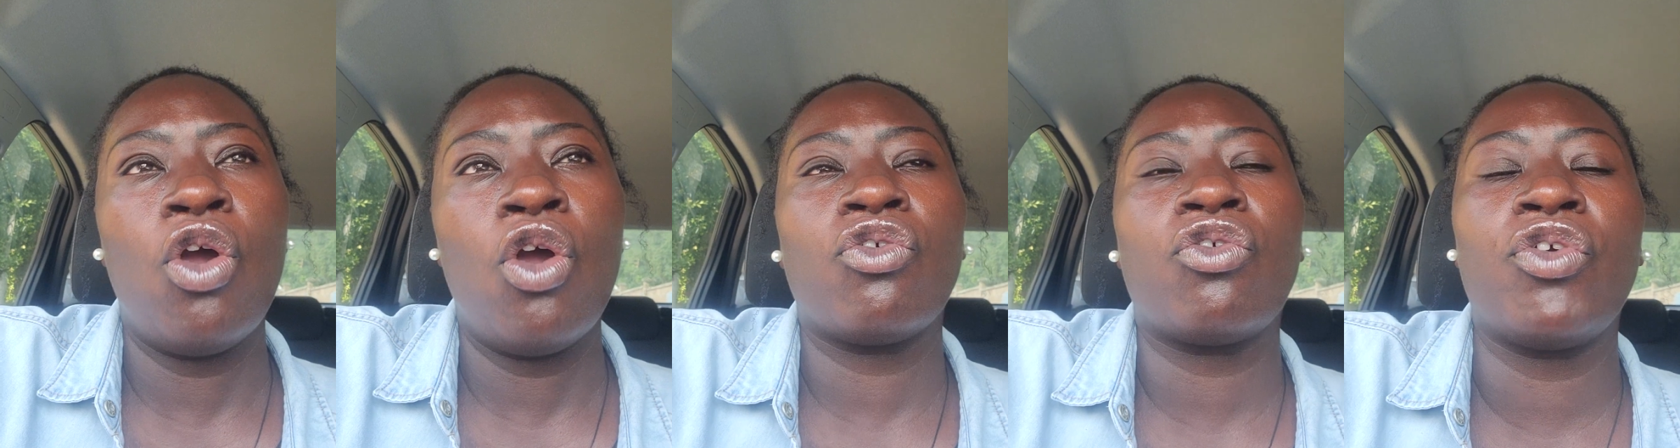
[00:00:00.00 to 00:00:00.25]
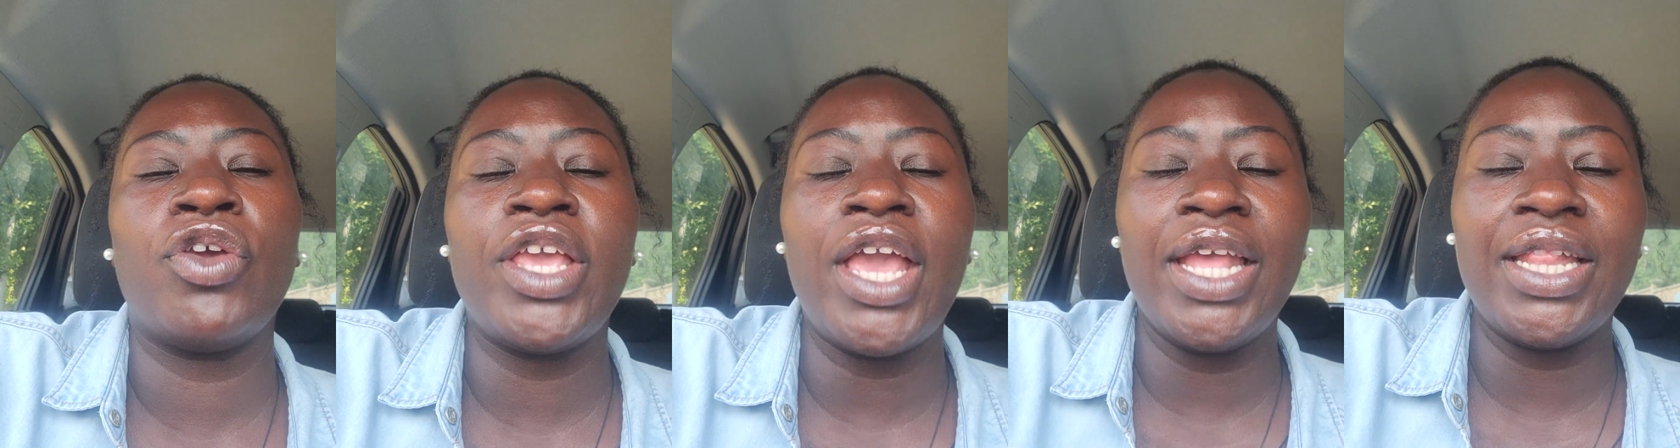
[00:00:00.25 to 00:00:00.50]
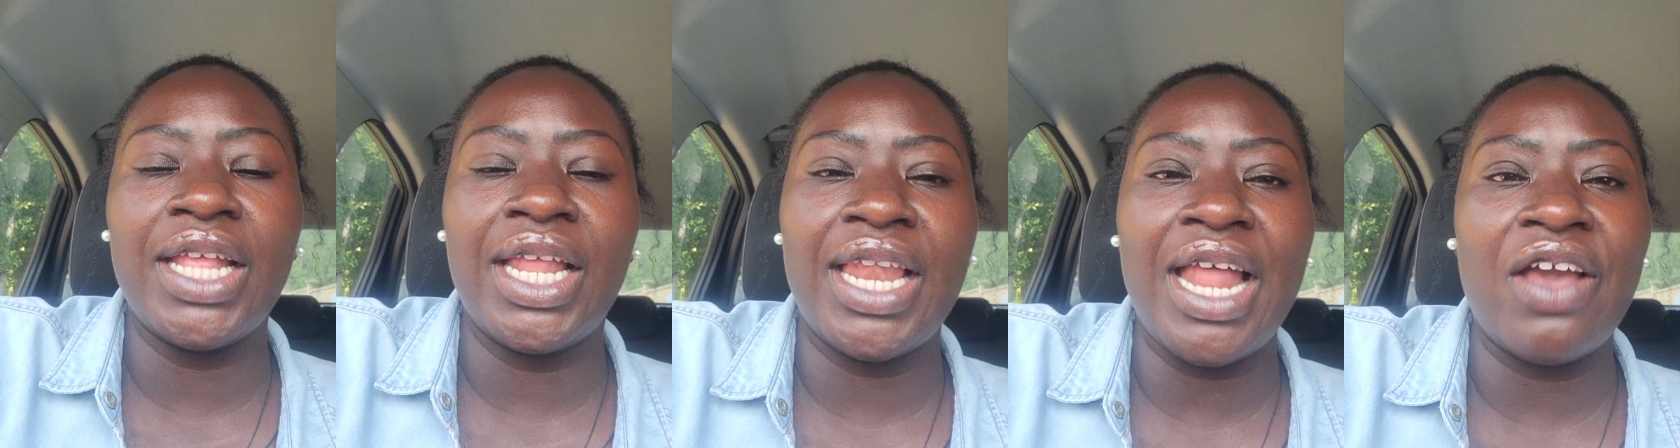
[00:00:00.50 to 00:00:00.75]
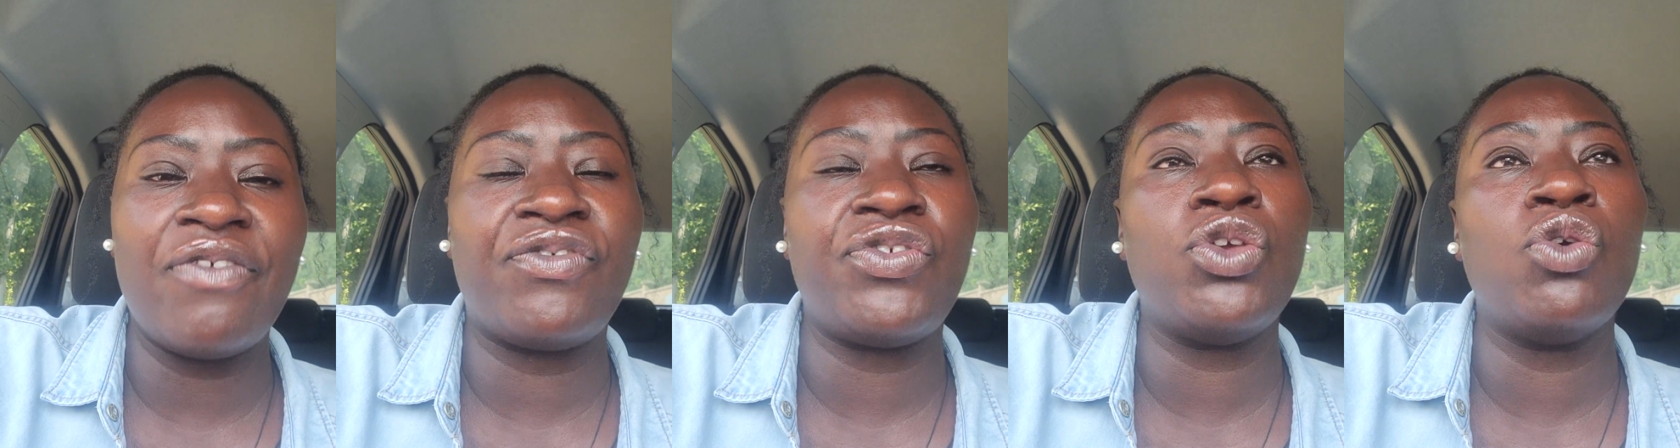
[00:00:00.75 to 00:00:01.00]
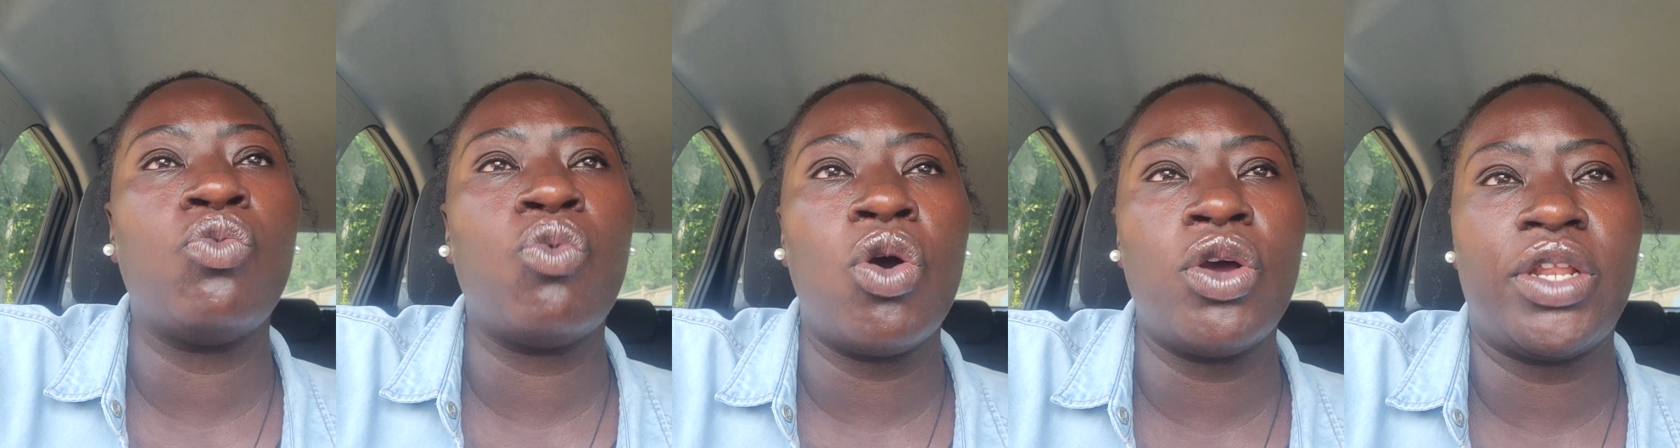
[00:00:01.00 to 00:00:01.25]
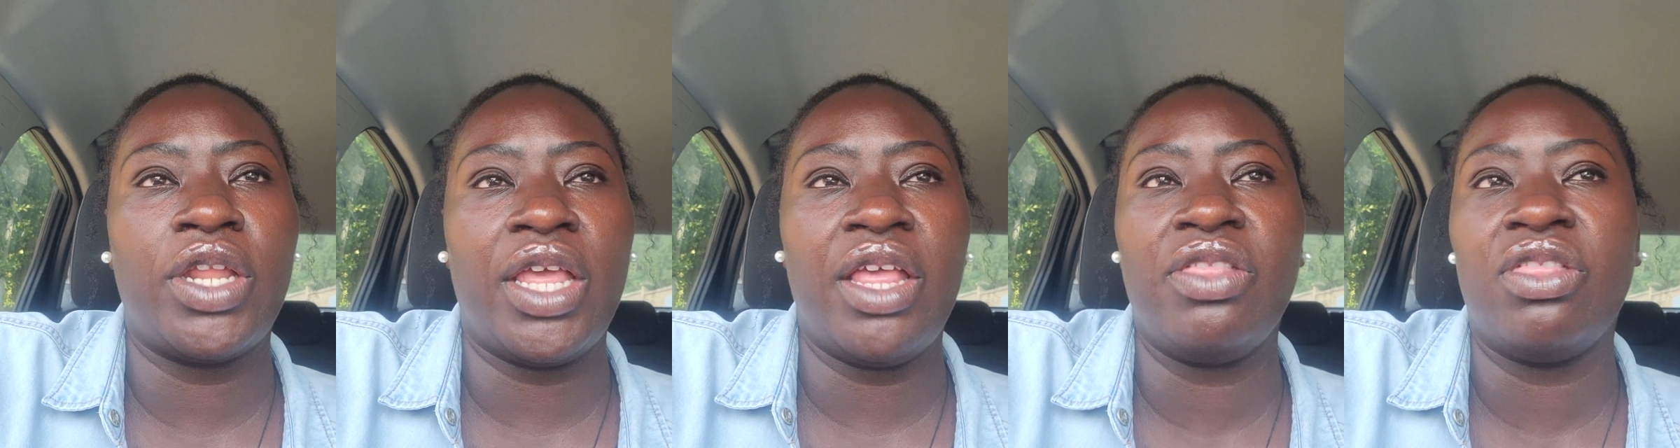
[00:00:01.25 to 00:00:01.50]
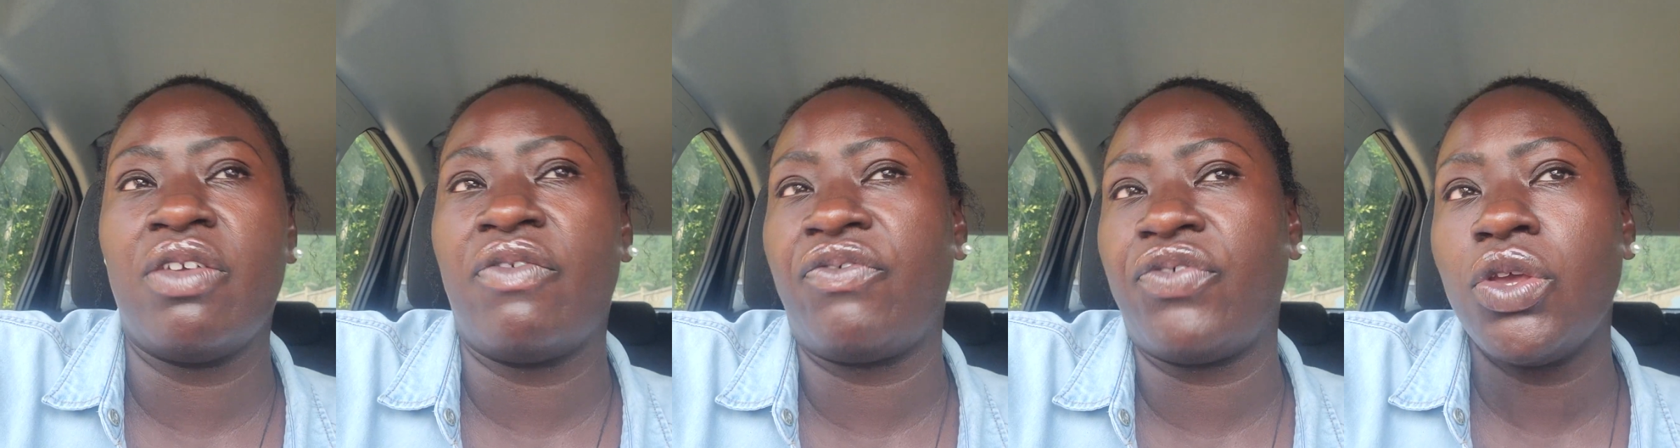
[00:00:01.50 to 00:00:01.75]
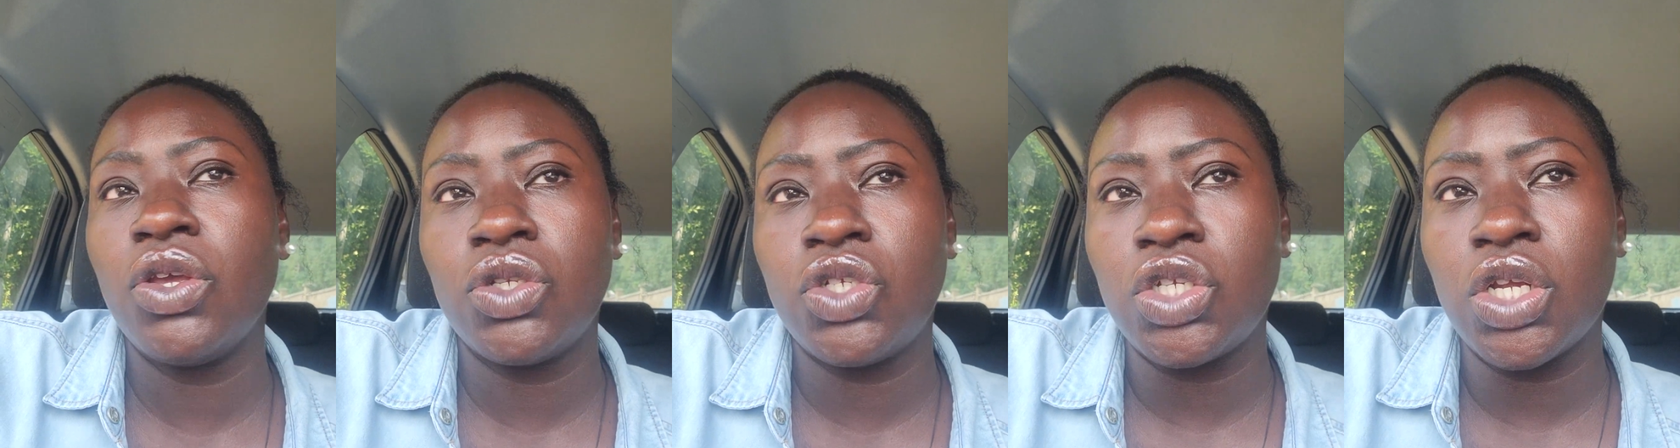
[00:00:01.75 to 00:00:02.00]
create the life you want in the
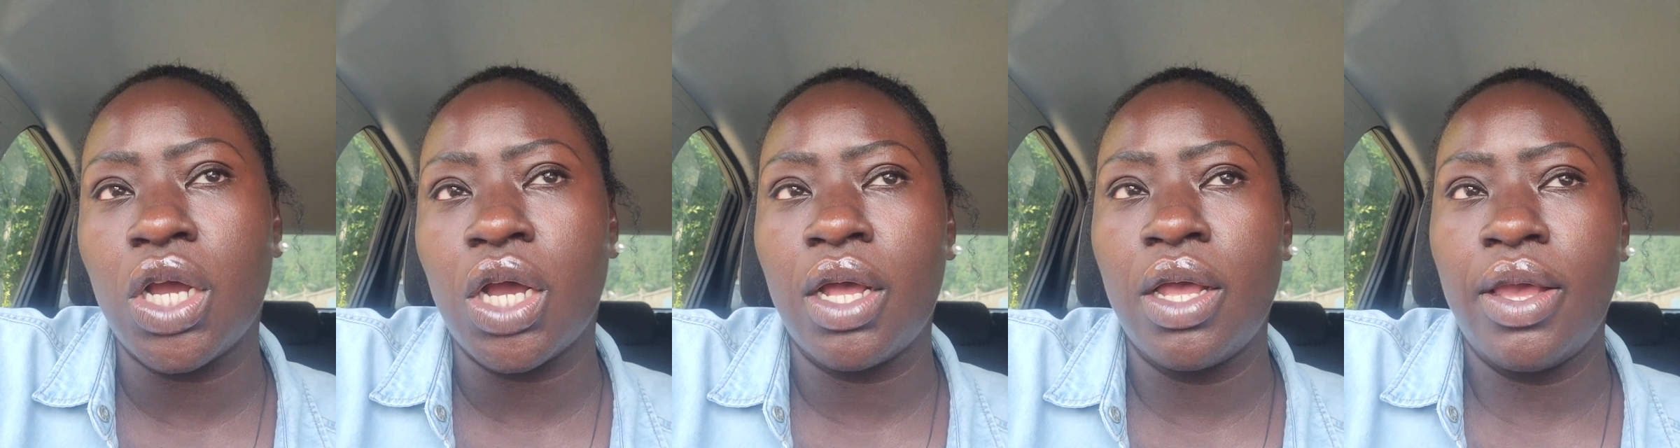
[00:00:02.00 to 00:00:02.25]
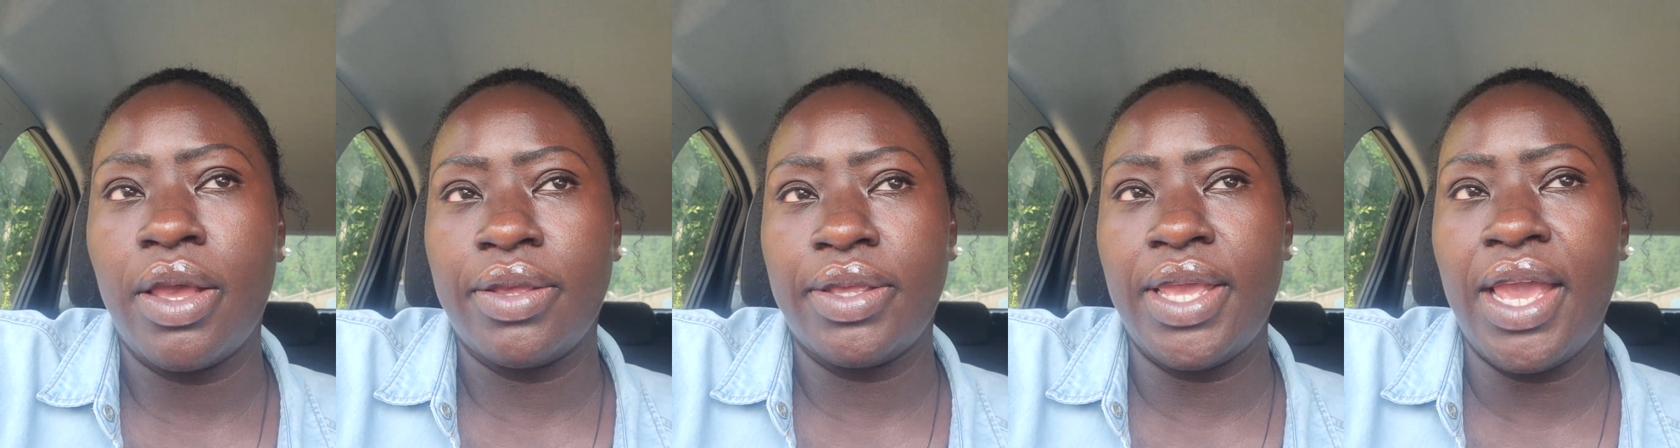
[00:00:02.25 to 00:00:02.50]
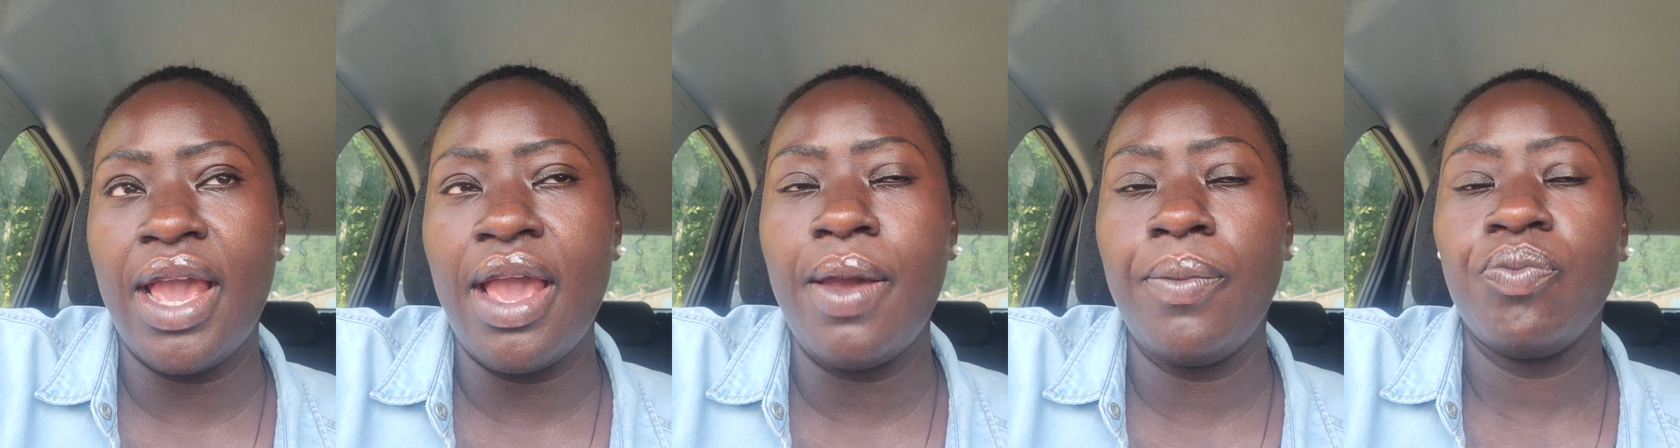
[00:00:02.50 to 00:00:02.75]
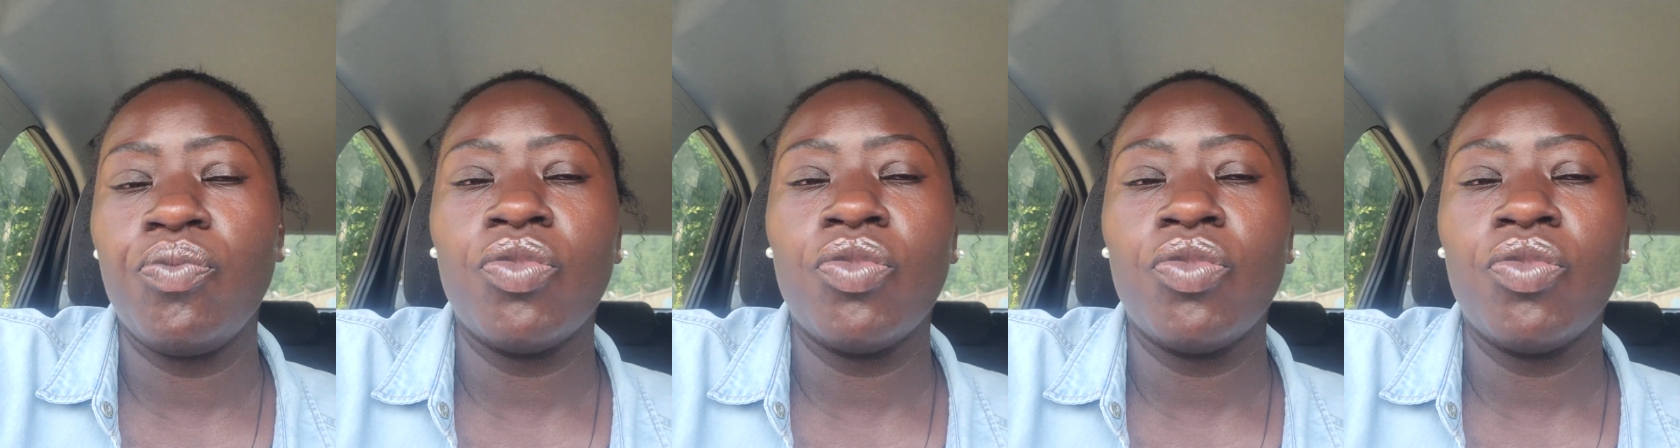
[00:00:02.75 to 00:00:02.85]
future. Yeah?